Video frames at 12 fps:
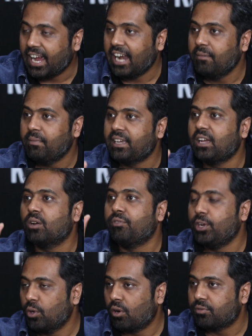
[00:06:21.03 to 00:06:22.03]
and making a
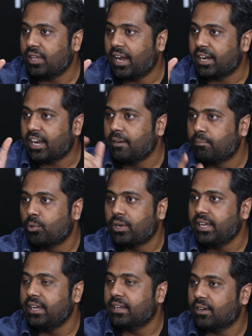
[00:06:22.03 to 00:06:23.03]
video of that and
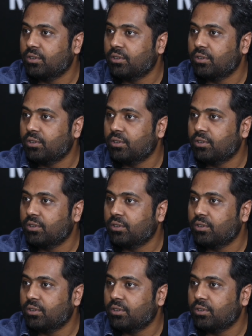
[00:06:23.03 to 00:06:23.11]
putting